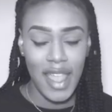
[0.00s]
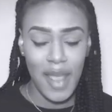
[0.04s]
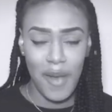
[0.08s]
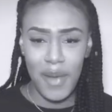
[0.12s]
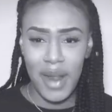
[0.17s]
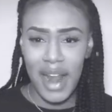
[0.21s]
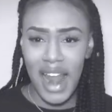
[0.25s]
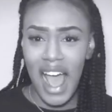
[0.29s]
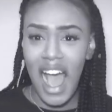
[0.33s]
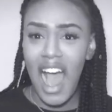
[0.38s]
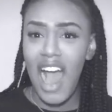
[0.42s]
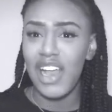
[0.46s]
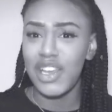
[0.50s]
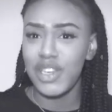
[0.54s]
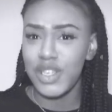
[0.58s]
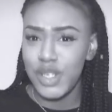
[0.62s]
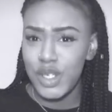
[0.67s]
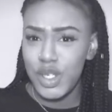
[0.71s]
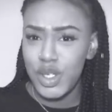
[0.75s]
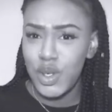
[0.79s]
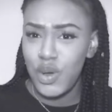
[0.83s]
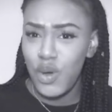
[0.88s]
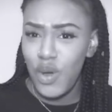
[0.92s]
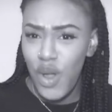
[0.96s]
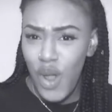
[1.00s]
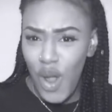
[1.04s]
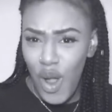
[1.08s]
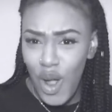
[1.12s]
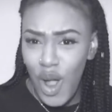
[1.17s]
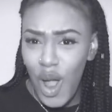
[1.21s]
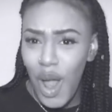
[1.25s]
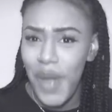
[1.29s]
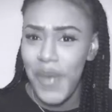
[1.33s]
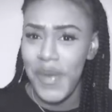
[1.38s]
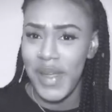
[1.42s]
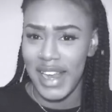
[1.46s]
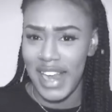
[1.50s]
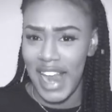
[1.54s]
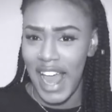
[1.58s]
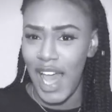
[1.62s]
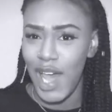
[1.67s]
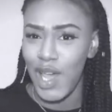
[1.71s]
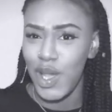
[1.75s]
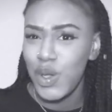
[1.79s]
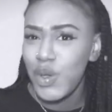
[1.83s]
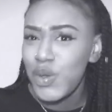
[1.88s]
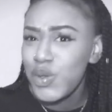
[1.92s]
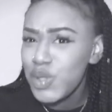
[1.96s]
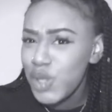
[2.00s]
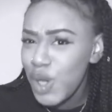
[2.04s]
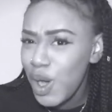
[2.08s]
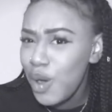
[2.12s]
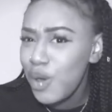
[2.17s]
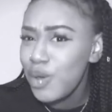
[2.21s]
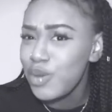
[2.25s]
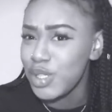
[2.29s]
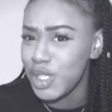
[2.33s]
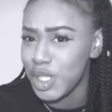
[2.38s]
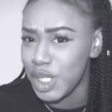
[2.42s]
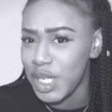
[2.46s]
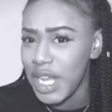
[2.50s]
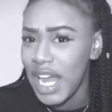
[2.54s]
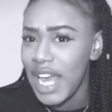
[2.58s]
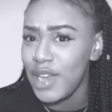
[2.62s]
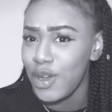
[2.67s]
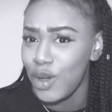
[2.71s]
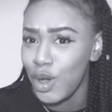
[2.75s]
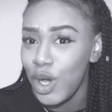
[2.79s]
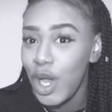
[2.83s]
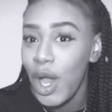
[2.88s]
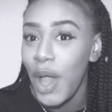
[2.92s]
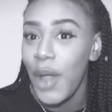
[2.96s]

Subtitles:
They were like, are you sure you're going? Like, who told you that you're